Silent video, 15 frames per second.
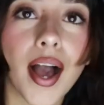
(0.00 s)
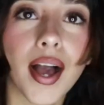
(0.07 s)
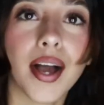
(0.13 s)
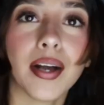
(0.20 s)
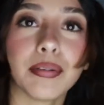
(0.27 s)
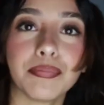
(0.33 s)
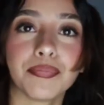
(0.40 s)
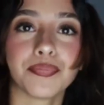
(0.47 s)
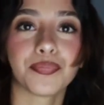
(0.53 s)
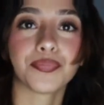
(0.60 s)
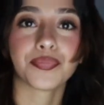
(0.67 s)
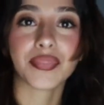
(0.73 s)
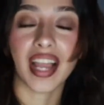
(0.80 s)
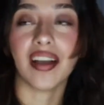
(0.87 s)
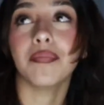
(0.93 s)
Um,
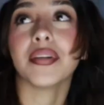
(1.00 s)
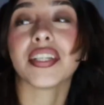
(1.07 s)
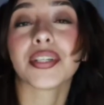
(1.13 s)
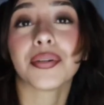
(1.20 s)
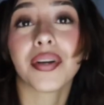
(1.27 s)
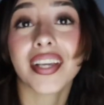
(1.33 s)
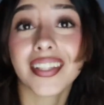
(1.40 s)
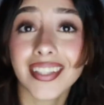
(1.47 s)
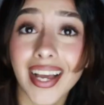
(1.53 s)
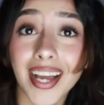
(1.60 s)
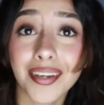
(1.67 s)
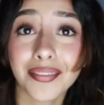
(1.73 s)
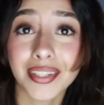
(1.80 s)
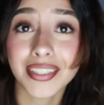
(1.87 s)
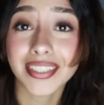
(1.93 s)
I've been going
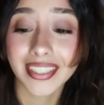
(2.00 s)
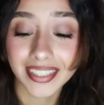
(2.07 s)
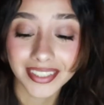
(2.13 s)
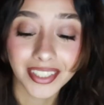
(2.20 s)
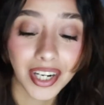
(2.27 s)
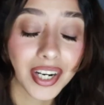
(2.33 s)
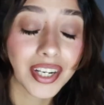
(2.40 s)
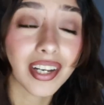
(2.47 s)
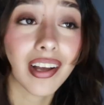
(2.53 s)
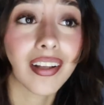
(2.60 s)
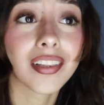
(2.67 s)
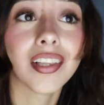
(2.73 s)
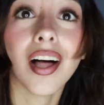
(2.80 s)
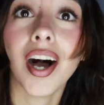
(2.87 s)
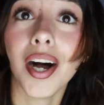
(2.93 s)
live on TikTok a
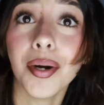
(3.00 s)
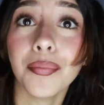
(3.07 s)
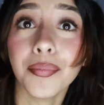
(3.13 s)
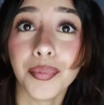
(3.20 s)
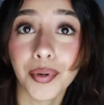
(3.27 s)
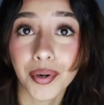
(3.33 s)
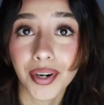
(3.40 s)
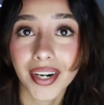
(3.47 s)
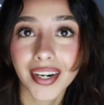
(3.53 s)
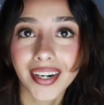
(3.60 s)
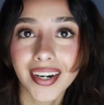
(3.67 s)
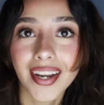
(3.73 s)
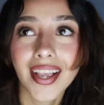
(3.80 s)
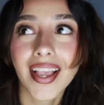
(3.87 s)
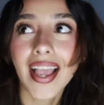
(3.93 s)
lot
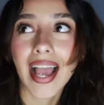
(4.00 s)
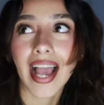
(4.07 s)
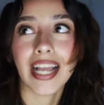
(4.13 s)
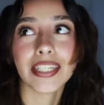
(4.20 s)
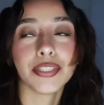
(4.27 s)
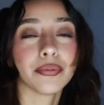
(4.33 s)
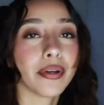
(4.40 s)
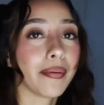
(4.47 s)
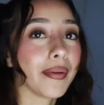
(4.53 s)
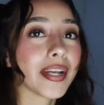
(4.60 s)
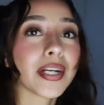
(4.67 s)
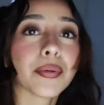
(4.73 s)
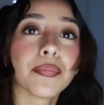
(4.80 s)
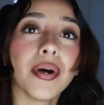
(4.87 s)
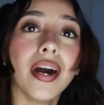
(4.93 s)
more. I do my
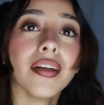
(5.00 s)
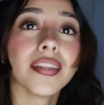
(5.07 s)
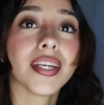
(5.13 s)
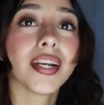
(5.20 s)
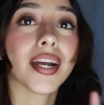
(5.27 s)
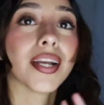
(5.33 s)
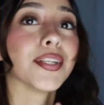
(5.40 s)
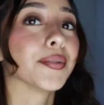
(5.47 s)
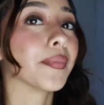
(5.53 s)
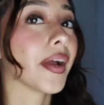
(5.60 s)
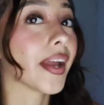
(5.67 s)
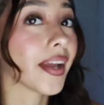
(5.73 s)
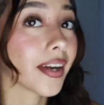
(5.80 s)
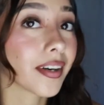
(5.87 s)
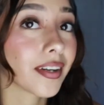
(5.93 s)
makeup on there. I do
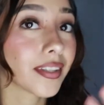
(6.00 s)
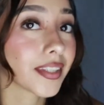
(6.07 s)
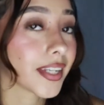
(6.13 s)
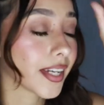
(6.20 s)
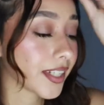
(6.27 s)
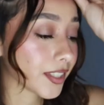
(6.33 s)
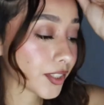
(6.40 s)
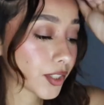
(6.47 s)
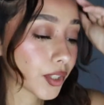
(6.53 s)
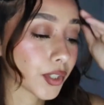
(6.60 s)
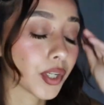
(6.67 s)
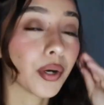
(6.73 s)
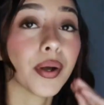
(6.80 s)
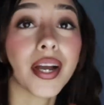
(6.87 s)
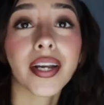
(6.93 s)
my hair on there. So
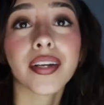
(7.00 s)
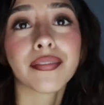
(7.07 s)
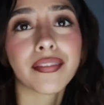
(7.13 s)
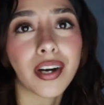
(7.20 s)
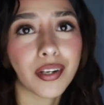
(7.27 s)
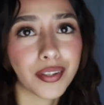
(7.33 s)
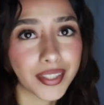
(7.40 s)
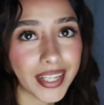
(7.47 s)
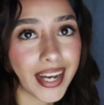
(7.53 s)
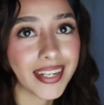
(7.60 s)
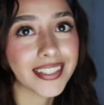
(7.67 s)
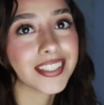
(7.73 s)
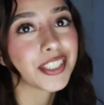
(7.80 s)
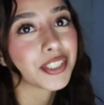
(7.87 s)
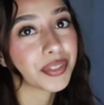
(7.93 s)
go ahead and follow
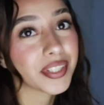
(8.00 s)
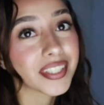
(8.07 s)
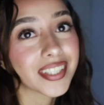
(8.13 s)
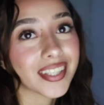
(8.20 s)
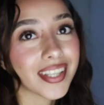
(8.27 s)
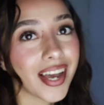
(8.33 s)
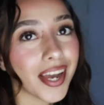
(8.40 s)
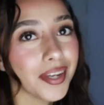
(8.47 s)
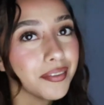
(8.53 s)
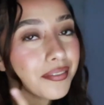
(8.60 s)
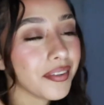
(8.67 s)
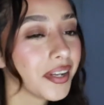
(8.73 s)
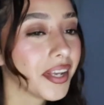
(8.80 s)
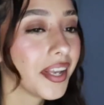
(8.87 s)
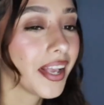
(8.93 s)
that and join the live.
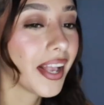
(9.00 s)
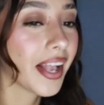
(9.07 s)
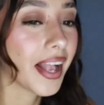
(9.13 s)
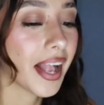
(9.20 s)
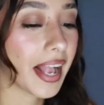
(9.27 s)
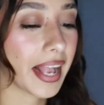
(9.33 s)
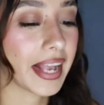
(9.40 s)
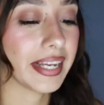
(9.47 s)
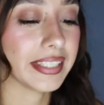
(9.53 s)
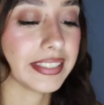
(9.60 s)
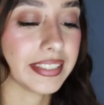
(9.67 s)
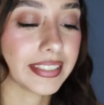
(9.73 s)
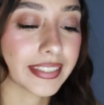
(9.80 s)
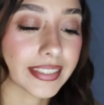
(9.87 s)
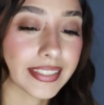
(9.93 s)

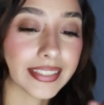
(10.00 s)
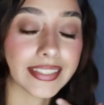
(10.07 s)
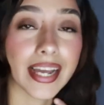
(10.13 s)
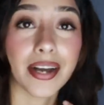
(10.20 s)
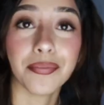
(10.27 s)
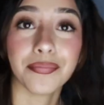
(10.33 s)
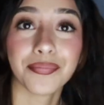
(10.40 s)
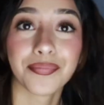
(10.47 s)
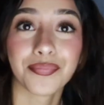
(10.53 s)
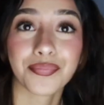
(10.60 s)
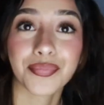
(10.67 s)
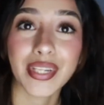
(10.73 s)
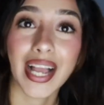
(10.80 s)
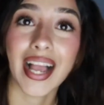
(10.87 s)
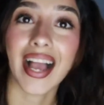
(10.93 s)
And yeah,
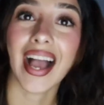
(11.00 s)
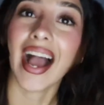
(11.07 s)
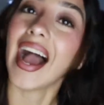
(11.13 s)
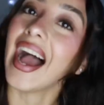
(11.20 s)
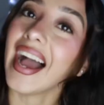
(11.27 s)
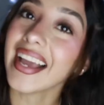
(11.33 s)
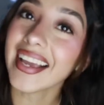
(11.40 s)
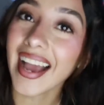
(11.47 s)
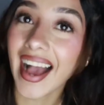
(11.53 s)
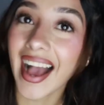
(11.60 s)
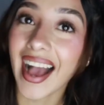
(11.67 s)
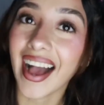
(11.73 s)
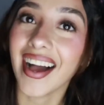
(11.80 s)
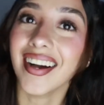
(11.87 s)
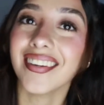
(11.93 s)
I
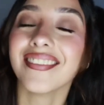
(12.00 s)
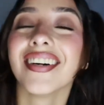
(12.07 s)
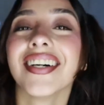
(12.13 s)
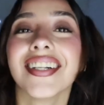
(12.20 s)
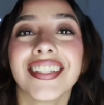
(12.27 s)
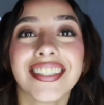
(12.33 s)
have